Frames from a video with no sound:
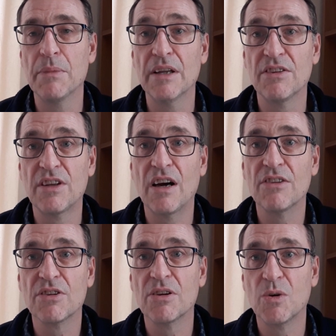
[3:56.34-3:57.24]
it
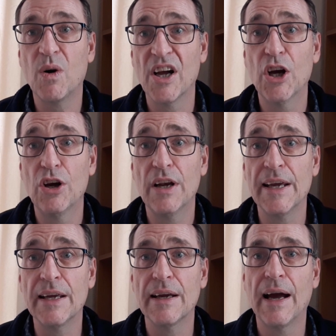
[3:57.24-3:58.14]
starts quite
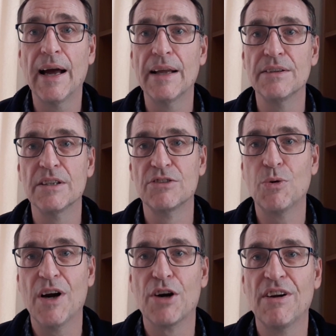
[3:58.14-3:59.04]
early and
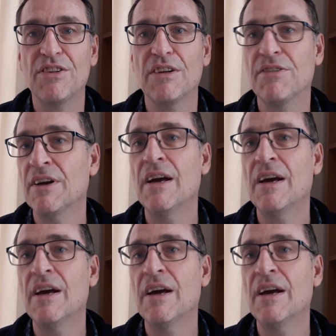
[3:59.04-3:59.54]
quite aggressive,